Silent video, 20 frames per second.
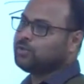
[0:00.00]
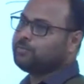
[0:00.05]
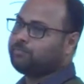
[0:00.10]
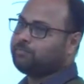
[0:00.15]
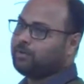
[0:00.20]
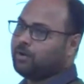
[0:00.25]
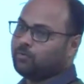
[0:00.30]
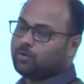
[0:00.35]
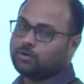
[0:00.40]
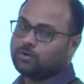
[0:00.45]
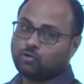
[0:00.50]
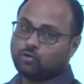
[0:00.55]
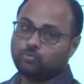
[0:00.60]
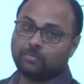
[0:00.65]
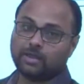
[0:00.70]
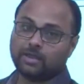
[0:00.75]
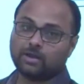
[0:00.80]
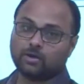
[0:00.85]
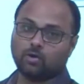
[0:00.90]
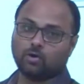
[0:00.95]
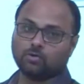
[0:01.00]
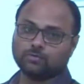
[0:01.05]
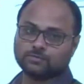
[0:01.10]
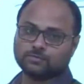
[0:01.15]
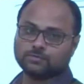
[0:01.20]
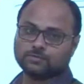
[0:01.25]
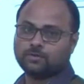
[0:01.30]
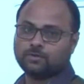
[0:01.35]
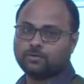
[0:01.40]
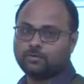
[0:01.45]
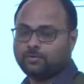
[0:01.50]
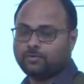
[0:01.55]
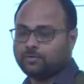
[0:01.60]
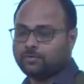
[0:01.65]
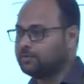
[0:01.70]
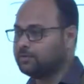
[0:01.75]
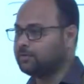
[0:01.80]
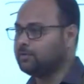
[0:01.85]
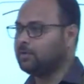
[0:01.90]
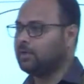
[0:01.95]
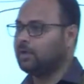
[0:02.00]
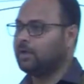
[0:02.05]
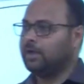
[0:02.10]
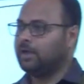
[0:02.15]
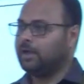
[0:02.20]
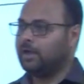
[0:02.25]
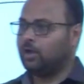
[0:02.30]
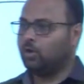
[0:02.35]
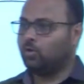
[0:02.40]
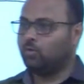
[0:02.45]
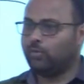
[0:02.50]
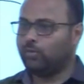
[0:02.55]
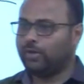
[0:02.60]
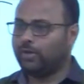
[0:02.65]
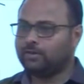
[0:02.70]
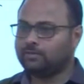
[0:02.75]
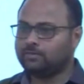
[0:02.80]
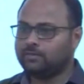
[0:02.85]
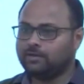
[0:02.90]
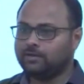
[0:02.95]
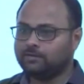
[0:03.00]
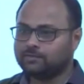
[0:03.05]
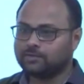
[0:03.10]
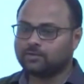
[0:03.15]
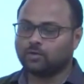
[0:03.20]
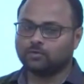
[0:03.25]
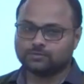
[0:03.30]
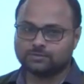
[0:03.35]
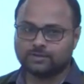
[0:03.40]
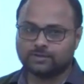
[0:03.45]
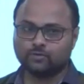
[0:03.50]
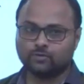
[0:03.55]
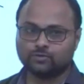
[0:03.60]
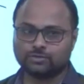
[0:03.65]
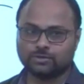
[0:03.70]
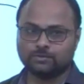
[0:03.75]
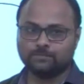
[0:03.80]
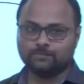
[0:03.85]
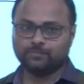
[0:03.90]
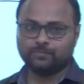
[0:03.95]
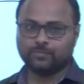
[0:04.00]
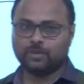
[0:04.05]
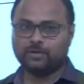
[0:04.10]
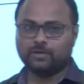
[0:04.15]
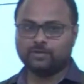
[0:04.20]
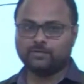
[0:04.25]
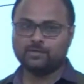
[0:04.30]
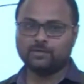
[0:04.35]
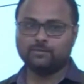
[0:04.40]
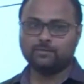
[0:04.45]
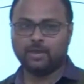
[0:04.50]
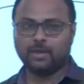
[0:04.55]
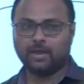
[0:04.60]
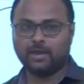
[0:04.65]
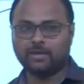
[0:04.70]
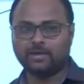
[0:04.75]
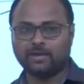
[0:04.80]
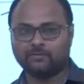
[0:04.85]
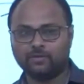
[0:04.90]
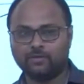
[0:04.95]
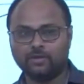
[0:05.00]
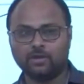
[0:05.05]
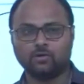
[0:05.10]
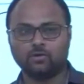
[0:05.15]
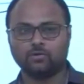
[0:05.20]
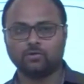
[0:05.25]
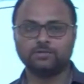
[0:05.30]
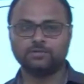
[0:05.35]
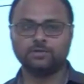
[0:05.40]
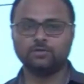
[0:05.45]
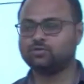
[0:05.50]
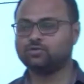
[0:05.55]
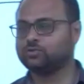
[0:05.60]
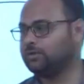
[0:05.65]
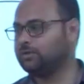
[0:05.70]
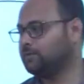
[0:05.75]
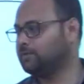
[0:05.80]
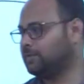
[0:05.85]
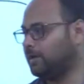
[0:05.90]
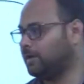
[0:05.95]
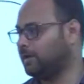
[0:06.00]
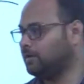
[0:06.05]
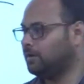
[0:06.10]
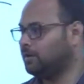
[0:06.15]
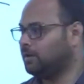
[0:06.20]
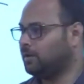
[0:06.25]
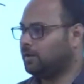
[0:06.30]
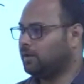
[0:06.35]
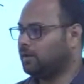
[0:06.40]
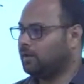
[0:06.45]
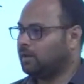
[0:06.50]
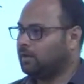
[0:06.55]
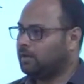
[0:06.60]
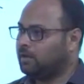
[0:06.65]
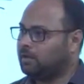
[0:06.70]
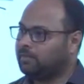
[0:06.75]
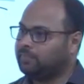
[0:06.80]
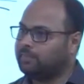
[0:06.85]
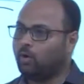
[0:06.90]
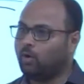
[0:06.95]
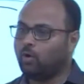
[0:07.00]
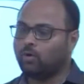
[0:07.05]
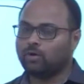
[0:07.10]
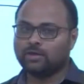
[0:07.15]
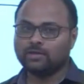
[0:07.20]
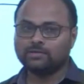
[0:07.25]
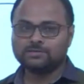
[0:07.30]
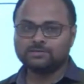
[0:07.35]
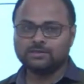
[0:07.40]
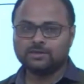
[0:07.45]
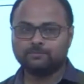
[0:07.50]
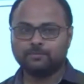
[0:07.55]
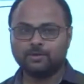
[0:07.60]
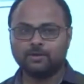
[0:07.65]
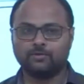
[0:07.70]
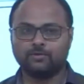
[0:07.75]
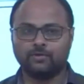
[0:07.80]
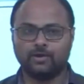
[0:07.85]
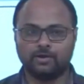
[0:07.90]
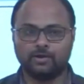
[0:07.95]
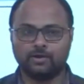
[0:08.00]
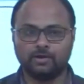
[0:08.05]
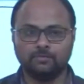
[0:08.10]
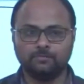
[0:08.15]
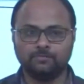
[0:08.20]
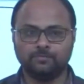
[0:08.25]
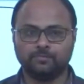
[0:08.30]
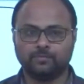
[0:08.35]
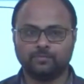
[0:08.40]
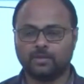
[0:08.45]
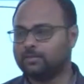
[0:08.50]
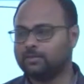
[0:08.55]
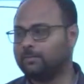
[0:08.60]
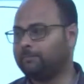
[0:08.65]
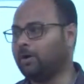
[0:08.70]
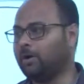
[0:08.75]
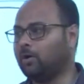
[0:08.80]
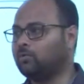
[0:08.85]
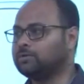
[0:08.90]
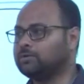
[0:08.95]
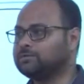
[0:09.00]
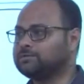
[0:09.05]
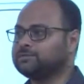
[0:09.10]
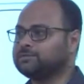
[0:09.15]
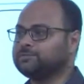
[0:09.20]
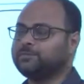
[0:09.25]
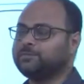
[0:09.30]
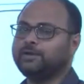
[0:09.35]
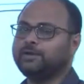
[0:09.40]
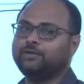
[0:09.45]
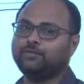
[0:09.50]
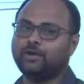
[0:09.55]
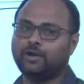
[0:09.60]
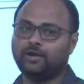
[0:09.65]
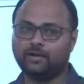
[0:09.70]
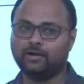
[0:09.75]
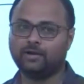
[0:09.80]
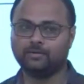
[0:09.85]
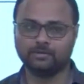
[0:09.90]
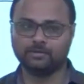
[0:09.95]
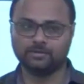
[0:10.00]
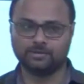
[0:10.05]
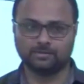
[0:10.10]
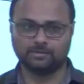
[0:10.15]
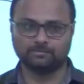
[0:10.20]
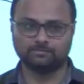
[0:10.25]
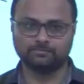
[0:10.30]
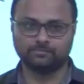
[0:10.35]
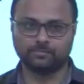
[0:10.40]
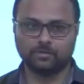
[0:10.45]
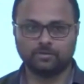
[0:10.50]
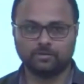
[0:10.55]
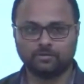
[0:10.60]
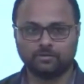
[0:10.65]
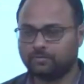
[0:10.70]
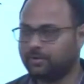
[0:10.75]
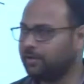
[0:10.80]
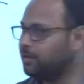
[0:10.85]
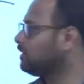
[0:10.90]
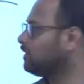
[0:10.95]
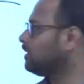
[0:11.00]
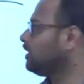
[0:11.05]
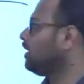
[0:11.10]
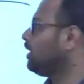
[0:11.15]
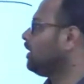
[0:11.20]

empowered to make laws. Reason, when there is a constitution, the reason behind having a constitution is that the organs have been created and the powers has been divided among them, right?